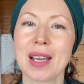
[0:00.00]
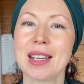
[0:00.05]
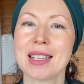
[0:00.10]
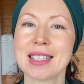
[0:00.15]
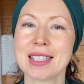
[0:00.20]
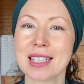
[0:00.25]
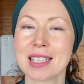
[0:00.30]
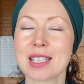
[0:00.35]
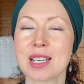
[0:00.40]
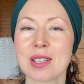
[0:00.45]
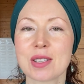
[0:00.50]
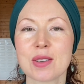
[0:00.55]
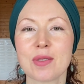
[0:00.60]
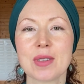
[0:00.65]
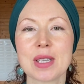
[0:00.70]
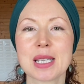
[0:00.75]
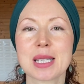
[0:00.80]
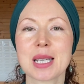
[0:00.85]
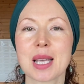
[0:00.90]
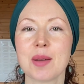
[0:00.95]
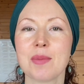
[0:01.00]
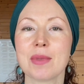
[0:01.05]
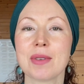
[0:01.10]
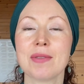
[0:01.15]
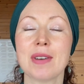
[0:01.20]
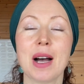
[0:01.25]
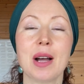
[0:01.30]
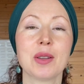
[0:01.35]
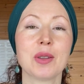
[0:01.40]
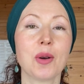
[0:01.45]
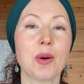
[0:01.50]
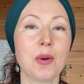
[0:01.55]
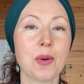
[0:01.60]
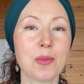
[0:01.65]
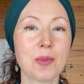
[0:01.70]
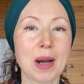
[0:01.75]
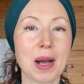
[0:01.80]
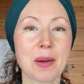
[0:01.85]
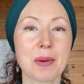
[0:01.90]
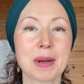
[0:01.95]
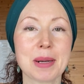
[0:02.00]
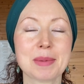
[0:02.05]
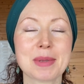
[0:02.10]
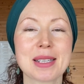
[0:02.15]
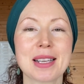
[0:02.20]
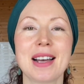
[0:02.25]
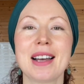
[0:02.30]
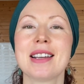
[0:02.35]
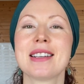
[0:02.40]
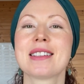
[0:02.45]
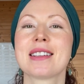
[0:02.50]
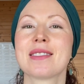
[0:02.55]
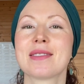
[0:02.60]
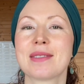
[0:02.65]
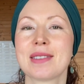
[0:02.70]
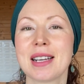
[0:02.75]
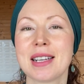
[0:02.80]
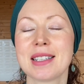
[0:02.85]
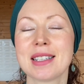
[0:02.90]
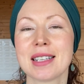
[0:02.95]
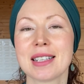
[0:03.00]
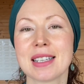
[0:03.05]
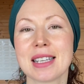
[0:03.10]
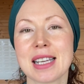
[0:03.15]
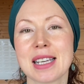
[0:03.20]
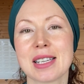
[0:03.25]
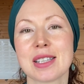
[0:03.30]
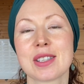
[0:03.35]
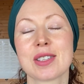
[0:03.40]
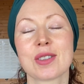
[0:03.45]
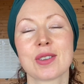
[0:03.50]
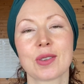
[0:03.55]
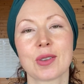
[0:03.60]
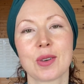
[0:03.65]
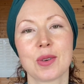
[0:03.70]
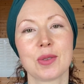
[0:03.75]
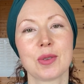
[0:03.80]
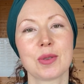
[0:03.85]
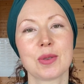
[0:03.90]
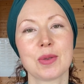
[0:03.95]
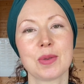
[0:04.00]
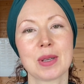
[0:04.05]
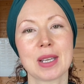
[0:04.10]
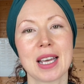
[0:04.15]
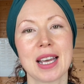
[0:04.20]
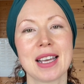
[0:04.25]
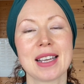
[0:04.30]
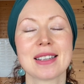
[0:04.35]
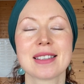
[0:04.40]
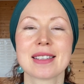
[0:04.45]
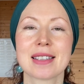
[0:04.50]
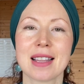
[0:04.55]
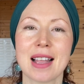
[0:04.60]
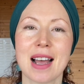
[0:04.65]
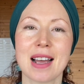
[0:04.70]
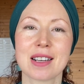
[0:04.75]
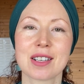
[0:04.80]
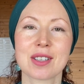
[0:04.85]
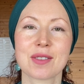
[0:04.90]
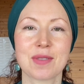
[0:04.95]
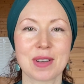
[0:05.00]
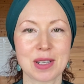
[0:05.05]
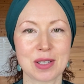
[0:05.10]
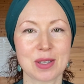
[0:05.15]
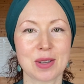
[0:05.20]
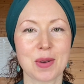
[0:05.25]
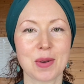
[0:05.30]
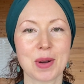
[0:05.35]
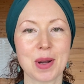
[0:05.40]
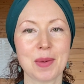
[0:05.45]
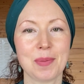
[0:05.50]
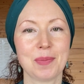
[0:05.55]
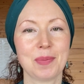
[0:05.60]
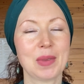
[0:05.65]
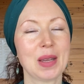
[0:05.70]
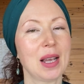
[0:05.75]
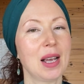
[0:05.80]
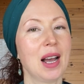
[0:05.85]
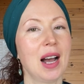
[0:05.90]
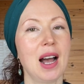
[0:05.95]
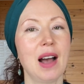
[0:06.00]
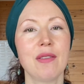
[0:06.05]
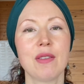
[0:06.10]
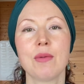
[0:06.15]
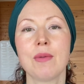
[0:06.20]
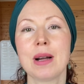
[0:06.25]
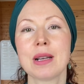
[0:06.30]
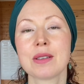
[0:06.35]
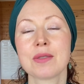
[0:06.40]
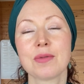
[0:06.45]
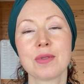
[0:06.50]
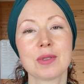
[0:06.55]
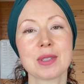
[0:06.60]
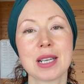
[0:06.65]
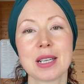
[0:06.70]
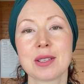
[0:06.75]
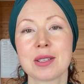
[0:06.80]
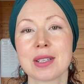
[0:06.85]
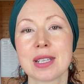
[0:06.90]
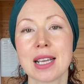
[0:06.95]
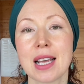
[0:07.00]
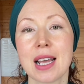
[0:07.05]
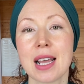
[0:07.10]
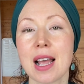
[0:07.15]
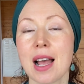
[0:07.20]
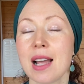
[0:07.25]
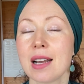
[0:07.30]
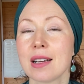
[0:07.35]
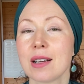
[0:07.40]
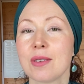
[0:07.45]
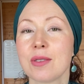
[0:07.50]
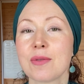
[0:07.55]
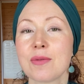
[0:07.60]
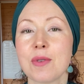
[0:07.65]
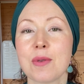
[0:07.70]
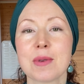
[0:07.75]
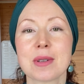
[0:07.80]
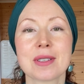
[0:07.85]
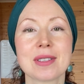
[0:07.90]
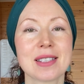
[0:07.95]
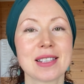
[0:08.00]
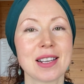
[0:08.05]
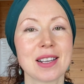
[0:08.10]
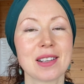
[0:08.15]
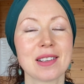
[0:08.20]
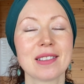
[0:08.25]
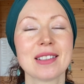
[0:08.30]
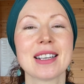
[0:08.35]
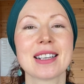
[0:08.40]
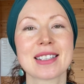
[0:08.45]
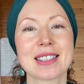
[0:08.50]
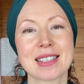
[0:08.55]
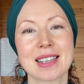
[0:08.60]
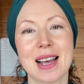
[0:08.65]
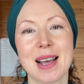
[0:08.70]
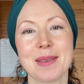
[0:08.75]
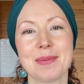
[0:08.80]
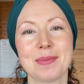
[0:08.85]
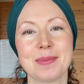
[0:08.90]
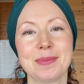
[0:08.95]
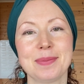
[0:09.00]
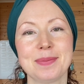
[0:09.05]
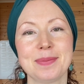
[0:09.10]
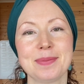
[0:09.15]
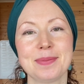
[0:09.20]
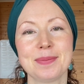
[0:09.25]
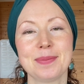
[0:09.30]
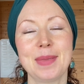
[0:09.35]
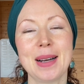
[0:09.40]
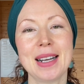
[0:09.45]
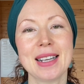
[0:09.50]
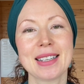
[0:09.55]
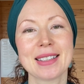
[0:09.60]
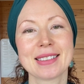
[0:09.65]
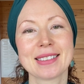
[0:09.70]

Details of this can be found on my website, radiantyears.co.uk/faceyoga. Have a wonderful day today, and I look forward to seeing you next time. Bye.